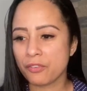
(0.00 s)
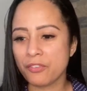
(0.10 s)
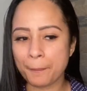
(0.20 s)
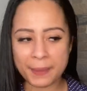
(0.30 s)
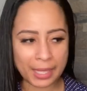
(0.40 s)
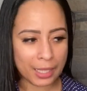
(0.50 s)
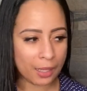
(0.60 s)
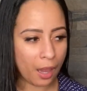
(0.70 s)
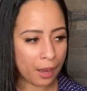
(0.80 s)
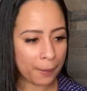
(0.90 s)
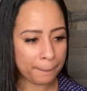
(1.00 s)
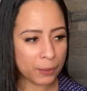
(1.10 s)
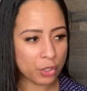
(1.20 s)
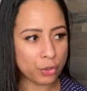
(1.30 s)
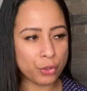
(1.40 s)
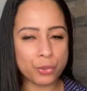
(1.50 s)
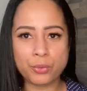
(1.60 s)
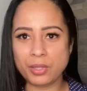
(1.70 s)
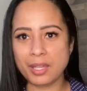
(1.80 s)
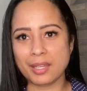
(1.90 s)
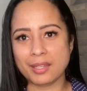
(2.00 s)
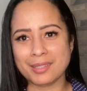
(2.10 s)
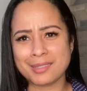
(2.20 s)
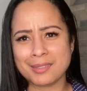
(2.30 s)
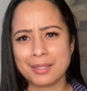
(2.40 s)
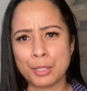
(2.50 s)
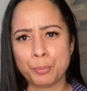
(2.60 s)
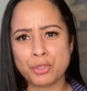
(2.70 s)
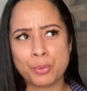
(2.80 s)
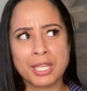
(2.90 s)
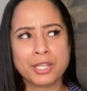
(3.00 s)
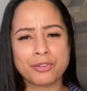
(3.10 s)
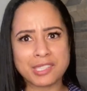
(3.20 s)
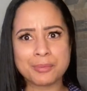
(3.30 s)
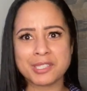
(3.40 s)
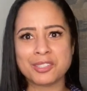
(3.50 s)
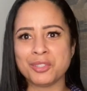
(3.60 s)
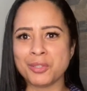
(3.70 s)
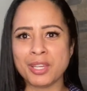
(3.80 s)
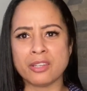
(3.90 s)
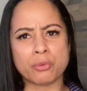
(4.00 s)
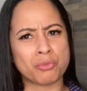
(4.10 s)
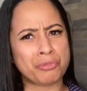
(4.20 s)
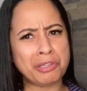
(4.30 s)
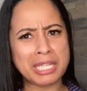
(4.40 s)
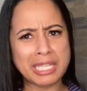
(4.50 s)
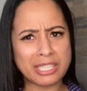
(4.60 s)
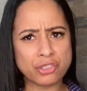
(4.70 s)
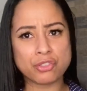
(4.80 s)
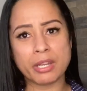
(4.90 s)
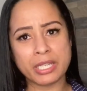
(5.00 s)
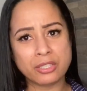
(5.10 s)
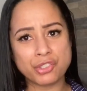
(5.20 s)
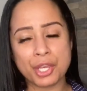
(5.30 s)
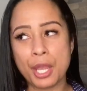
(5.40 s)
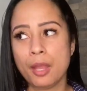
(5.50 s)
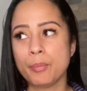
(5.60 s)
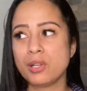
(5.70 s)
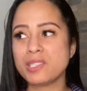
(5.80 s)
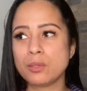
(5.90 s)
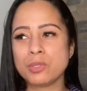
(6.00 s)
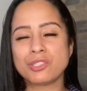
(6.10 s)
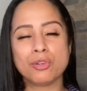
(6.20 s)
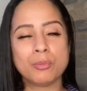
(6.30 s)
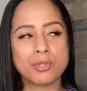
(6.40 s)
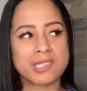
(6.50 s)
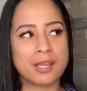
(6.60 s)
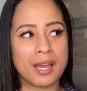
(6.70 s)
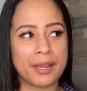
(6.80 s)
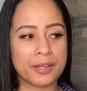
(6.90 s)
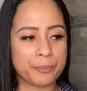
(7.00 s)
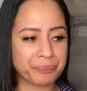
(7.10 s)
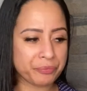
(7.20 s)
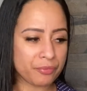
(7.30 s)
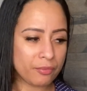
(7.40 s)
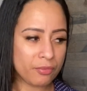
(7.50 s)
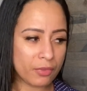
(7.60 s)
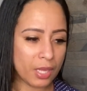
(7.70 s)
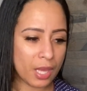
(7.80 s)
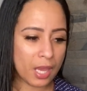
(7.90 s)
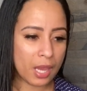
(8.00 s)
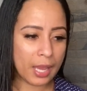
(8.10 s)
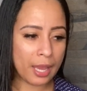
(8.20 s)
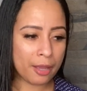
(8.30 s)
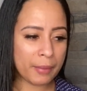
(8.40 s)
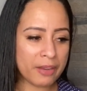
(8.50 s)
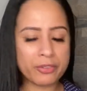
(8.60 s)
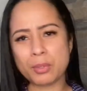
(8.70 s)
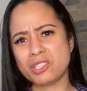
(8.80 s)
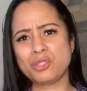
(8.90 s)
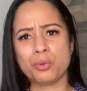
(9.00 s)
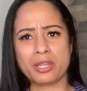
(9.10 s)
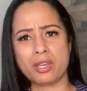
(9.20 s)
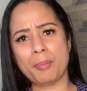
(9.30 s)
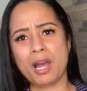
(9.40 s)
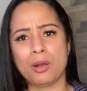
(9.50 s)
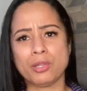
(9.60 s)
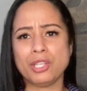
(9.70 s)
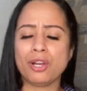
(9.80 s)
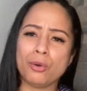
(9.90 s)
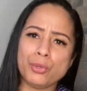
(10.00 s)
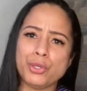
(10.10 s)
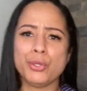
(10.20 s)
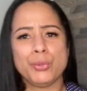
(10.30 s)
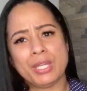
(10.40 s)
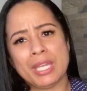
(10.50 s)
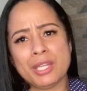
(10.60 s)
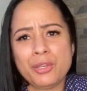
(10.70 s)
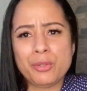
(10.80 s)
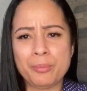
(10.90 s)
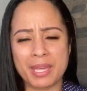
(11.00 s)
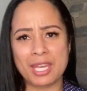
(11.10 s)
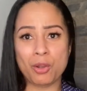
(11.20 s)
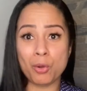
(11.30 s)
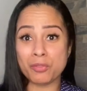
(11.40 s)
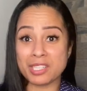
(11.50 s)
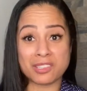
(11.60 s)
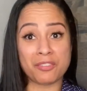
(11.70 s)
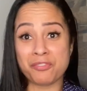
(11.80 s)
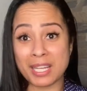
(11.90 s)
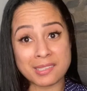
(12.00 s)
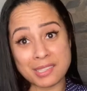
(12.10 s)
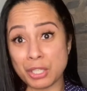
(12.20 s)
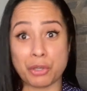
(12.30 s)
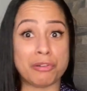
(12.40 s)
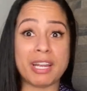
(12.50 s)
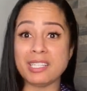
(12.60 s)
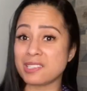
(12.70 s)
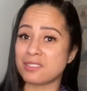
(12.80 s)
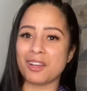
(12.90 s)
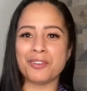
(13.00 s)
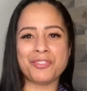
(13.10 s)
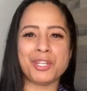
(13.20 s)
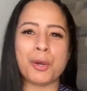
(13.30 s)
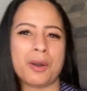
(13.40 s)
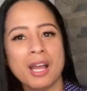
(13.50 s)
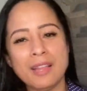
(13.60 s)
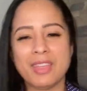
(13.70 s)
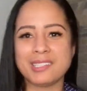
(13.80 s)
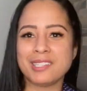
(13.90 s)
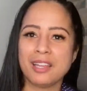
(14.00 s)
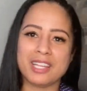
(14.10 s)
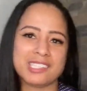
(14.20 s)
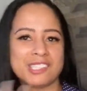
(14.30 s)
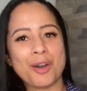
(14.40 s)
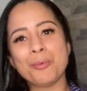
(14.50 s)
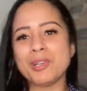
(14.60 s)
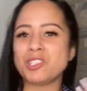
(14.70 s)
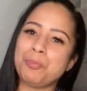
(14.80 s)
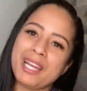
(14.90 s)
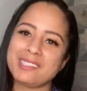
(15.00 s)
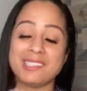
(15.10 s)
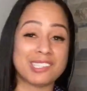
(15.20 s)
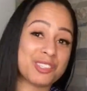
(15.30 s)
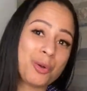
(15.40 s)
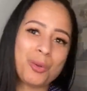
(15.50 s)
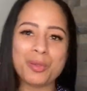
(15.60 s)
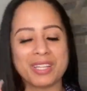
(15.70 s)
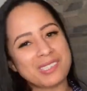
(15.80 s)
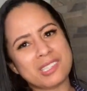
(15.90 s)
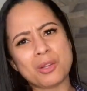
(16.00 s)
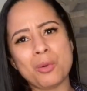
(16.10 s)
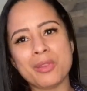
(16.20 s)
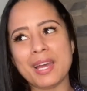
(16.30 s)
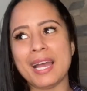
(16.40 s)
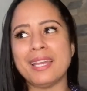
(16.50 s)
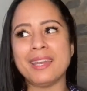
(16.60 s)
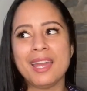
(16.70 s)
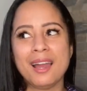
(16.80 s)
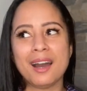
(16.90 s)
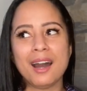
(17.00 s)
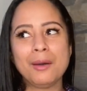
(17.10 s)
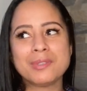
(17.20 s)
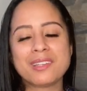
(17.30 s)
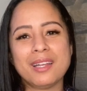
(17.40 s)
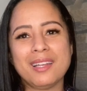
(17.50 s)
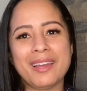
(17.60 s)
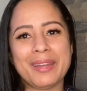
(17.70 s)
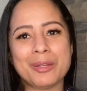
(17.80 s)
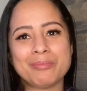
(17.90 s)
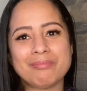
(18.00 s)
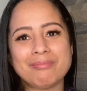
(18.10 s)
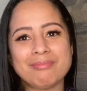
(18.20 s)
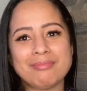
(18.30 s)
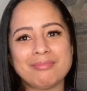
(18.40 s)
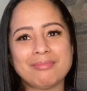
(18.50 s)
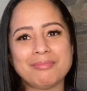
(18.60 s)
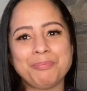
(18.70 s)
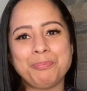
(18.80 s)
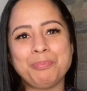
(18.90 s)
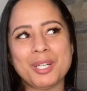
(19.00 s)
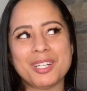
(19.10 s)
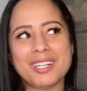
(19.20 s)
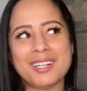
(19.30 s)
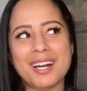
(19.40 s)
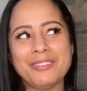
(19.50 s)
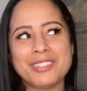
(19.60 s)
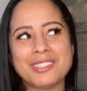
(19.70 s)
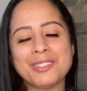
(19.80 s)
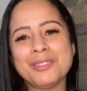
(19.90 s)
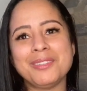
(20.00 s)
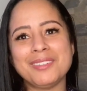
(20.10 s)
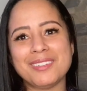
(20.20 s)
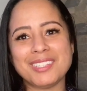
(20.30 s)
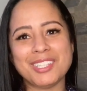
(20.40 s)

for me, New Year's, between Christmas and New Year's, was really strange, because it was almost like everyone's talking about, you know, new year, new me, all this fancy, great stuff, you know, there's so much blessings, there's all this, there's all that. And I was kind of like, but I'm still,